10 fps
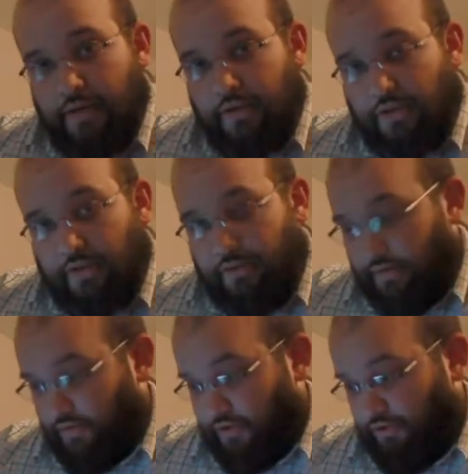just because
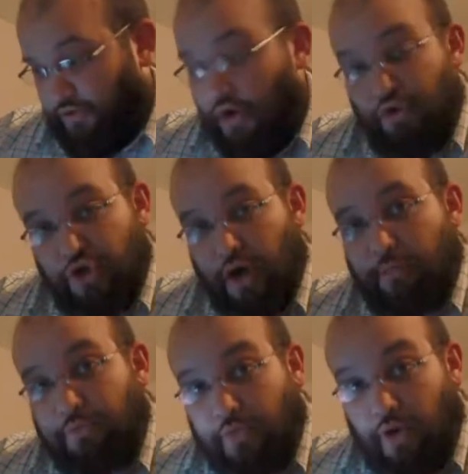it's just so
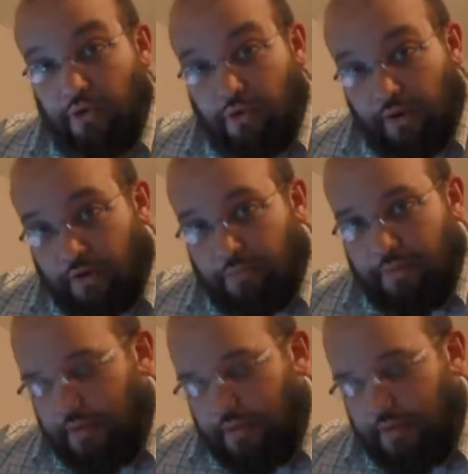sharp, so crisp.